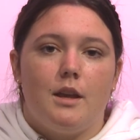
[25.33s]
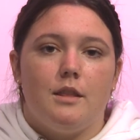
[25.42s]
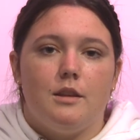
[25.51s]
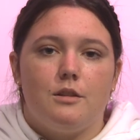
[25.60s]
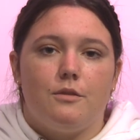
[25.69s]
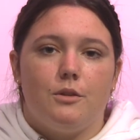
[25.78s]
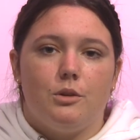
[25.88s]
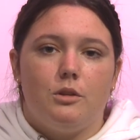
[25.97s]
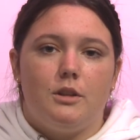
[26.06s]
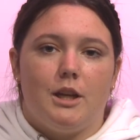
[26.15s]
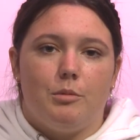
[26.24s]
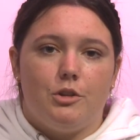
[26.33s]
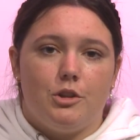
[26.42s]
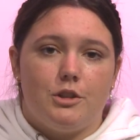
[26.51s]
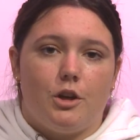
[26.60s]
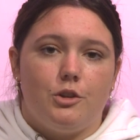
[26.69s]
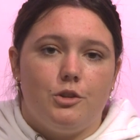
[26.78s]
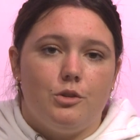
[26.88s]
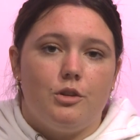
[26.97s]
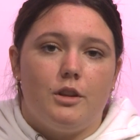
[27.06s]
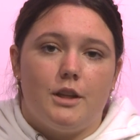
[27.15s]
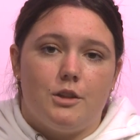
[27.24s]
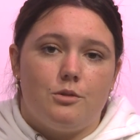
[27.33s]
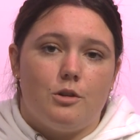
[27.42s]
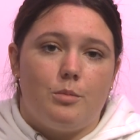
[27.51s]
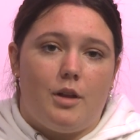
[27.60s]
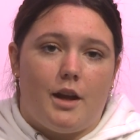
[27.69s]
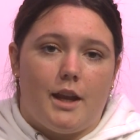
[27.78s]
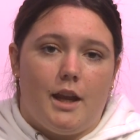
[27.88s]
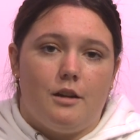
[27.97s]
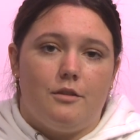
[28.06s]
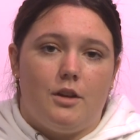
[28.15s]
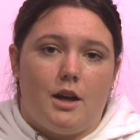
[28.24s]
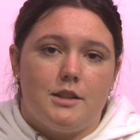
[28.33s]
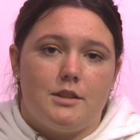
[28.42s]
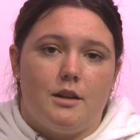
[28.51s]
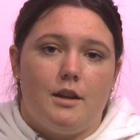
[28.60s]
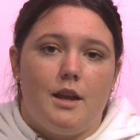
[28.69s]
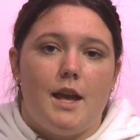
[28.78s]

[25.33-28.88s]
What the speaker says: These fuel damages are due to the Israel blockade of Gaza.